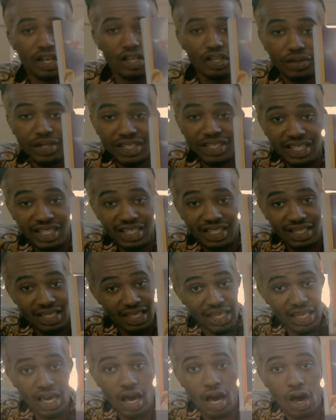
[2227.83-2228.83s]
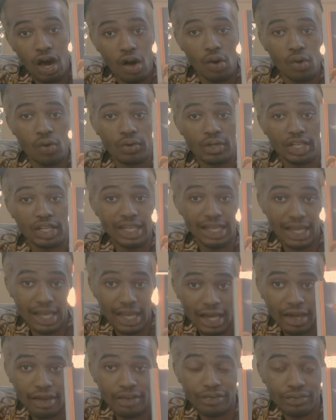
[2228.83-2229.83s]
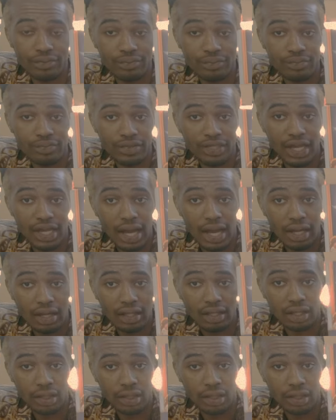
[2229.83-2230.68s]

you need to see only love, yeah?